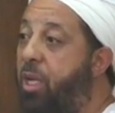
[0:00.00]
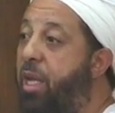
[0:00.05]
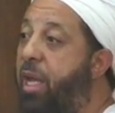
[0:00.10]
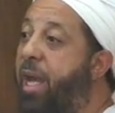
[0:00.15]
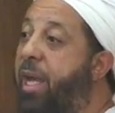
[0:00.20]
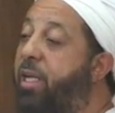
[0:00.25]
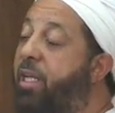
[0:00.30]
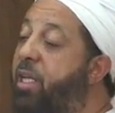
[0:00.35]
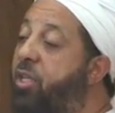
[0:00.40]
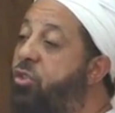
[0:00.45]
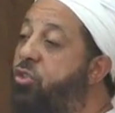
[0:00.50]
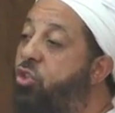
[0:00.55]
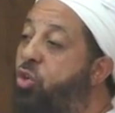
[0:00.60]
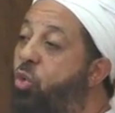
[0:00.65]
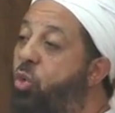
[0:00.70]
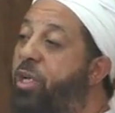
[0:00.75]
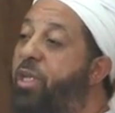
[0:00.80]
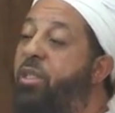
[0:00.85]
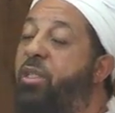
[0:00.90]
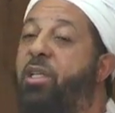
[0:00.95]
And in
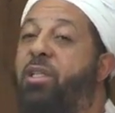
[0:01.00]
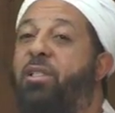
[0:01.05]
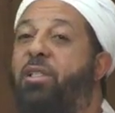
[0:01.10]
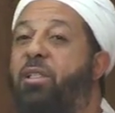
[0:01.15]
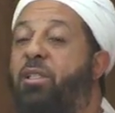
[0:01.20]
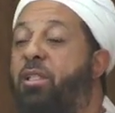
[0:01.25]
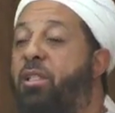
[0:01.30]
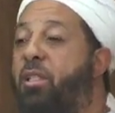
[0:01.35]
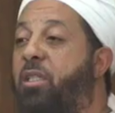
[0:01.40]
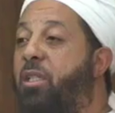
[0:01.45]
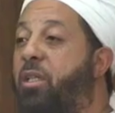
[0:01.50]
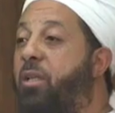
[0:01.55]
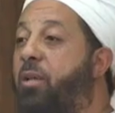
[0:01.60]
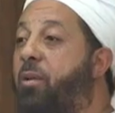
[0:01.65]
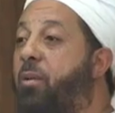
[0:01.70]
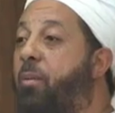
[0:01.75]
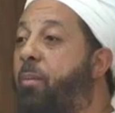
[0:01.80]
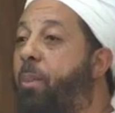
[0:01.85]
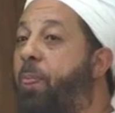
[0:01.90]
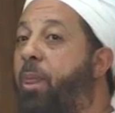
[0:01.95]
doing this,
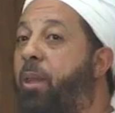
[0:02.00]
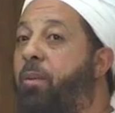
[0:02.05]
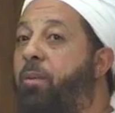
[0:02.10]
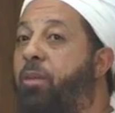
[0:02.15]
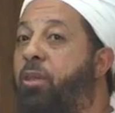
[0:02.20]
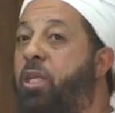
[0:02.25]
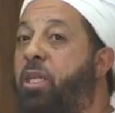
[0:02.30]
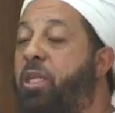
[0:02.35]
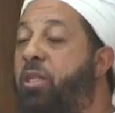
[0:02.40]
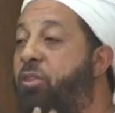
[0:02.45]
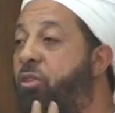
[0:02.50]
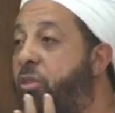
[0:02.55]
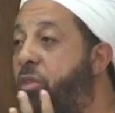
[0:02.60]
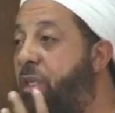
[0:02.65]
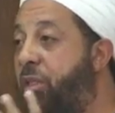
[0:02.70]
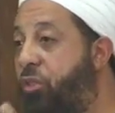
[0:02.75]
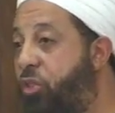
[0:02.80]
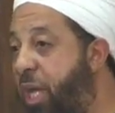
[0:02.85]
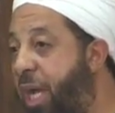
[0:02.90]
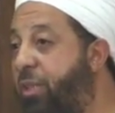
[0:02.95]
the
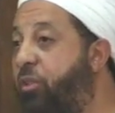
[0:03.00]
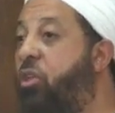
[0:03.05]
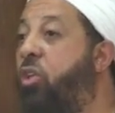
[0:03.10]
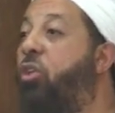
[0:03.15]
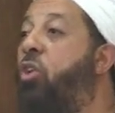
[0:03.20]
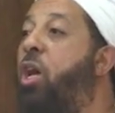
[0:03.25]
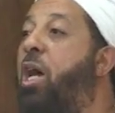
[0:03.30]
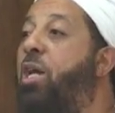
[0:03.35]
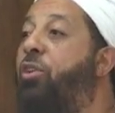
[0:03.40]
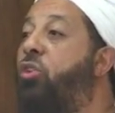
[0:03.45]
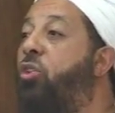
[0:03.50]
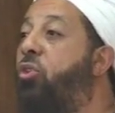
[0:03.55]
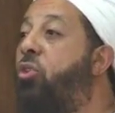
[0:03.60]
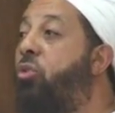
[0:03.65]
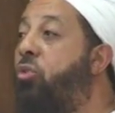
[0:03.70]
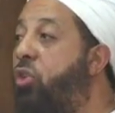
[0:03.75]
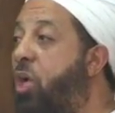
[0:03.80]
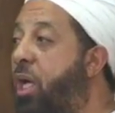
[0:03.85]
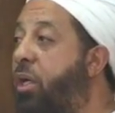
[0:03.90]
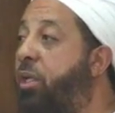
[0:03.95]

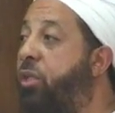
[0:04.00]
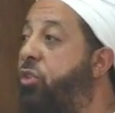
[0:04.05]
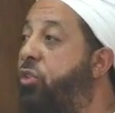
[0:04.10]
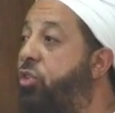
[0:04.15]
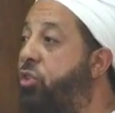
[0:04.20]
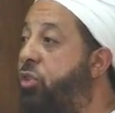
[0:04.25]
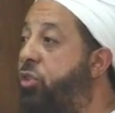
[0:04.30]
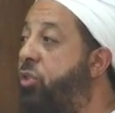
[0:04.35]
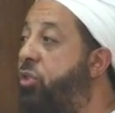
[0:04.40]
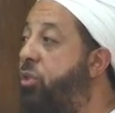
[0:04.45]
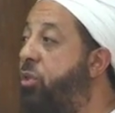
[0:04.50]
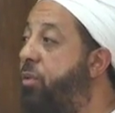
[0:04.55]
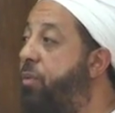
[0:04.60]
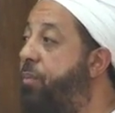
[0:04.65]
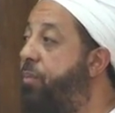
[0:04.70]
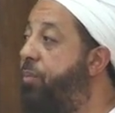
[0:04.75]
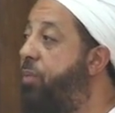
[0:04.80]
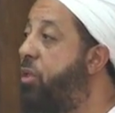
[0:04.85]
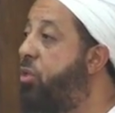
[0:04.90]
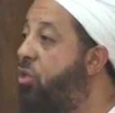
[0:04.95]
technological knowledge,
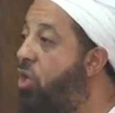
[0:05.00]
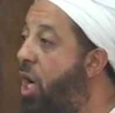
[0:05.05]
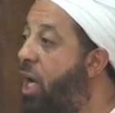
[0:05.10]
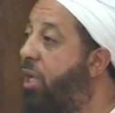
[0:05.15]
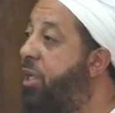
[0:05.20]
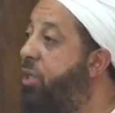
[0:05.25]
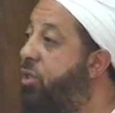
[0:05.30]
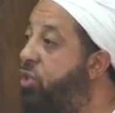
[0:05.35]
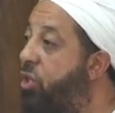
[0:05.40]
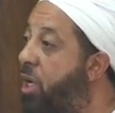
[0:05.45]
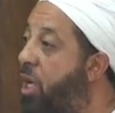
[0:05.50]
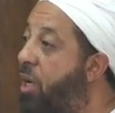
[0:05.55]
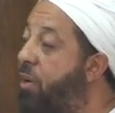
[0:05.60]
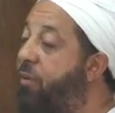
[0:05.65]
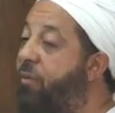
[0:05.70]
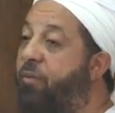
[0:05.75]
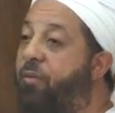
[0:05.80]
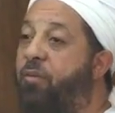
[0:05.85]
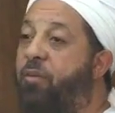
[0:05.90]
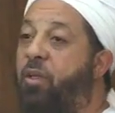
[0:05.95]
the knowledge
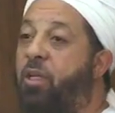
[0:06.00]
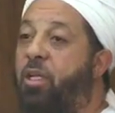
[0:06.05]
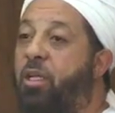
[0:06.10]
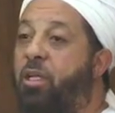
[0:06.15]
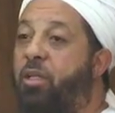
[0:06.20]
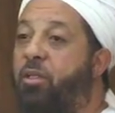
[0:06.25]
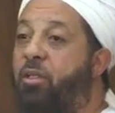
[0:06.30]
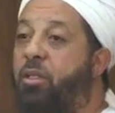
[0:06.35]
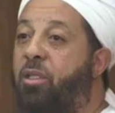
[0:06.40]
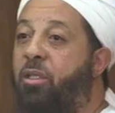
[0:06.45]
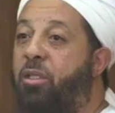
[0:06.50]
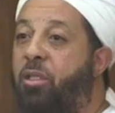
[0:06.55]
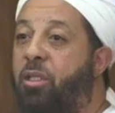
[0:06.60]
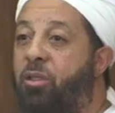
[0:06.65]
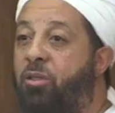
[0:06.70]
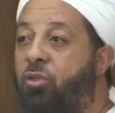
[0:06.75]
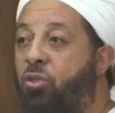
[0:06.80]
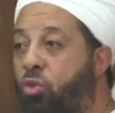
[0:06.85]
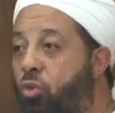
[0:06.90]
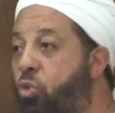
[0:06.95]
of
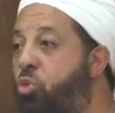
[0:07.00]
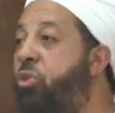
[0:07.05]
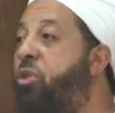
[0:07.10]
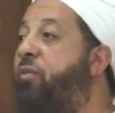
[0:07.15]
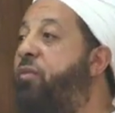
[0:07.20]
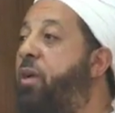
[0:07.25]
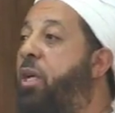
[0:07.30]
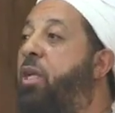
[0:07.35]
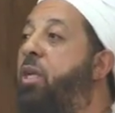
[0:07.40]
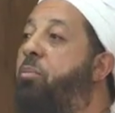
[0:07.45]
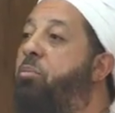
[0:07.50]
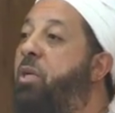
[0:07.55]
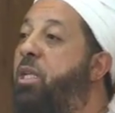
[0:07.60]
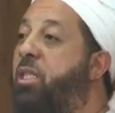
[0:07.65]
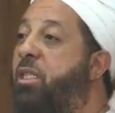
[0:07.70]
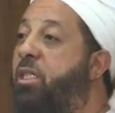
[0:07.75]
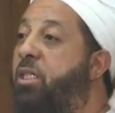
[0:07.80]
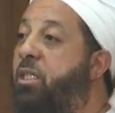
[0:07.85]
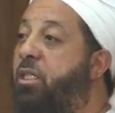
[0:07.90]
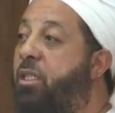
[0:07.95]
the new
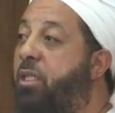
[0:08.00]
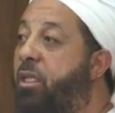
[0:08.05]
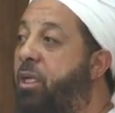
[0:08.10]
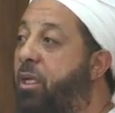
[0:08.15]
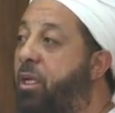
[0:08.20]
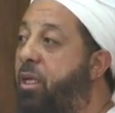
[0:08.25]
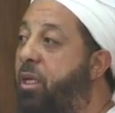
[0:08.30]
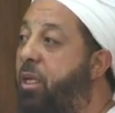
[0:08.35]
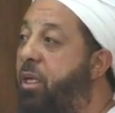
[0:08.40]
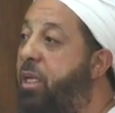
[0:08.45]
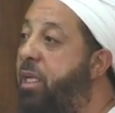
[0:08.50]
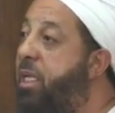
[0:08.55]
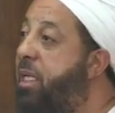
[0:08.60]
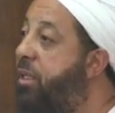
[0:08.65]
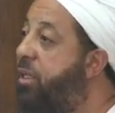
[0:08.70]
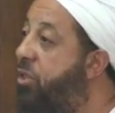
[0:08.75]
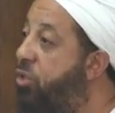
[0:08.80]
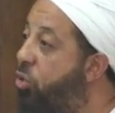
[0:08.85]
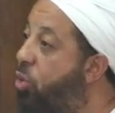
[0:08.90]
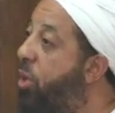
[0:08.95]
developments
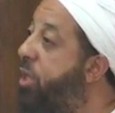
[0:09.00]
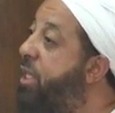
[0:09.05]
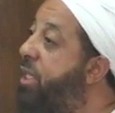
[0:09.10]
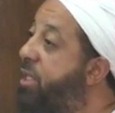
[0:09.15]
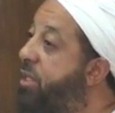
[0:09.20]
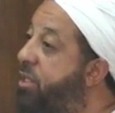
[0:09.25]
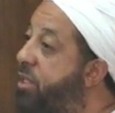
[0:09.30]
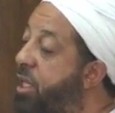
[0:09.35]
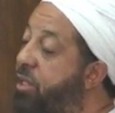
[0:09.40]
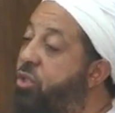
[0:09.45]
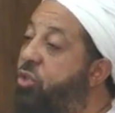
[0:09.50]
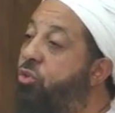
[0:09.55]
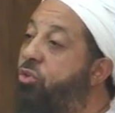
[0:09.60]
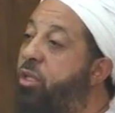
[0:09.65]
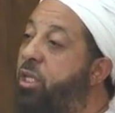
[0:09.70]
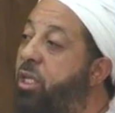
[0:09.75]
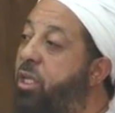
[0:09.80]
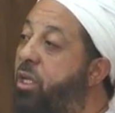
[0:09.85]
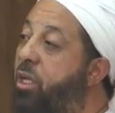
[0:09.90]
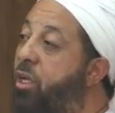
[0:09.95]
in the 20th
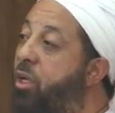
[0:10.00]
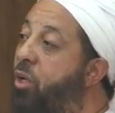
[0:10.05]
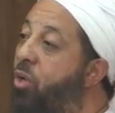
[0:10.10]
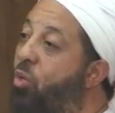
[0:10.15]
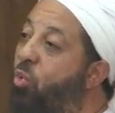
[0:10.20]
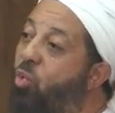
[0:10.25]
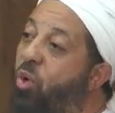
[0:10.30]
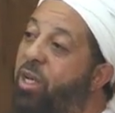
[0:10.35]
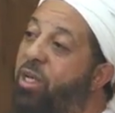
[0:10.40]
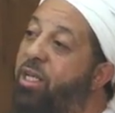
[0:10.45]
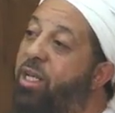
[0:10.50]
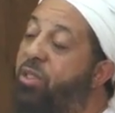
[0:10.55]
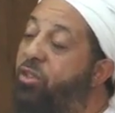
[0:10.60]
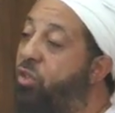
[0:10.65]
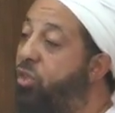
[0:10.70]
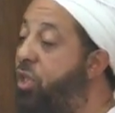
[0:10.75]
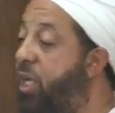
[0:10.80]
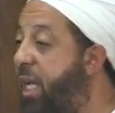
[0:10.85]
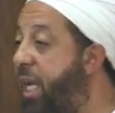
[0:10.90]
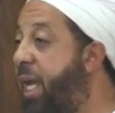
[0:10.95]
century went
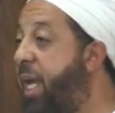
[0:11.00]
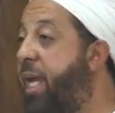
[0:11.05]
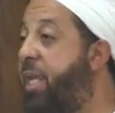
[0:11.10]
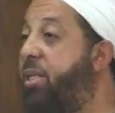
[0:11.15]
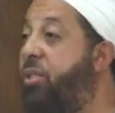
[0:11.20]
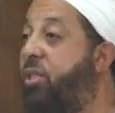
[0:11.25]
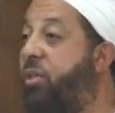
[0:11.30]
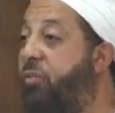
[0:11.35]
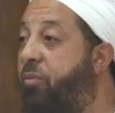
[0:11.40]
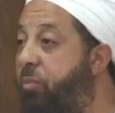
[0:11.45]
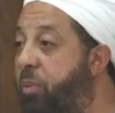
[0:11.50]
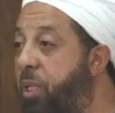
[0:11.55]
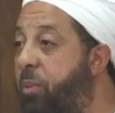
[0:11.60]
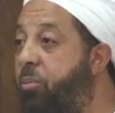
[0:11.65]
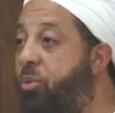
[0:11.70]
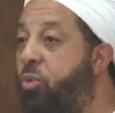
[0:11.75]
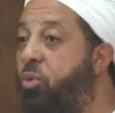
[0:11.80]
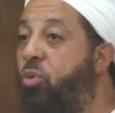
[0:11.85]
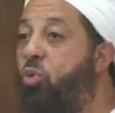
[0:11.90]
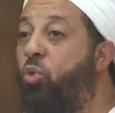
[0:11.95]
into the hands of
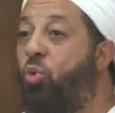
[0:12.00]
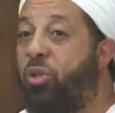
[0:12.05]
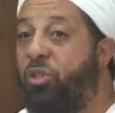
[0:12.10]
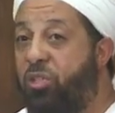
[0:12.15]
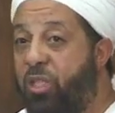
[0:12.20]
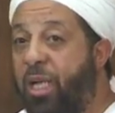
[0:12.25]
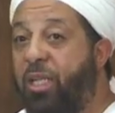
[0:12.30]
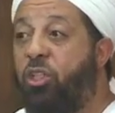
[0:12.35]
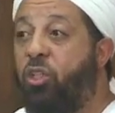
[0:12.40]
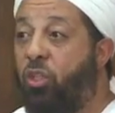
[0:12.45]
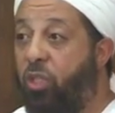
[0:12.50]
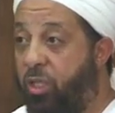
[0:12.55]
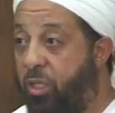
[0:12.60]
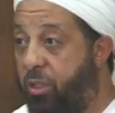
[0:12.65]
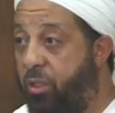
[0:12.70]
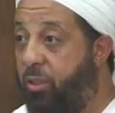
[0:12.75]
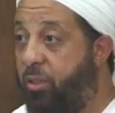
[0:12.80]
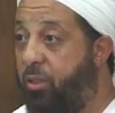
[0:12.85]
people who were secular,